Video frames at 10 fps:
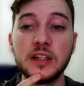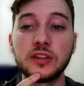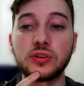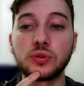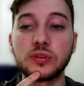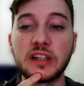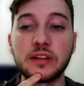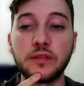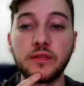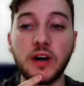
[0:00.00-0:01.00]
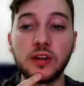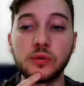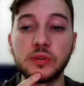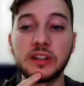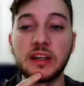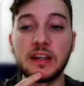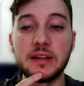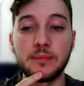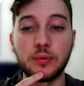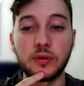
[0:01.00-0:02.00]
stored at the following
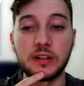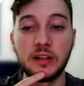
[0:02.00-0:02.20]
endpoint.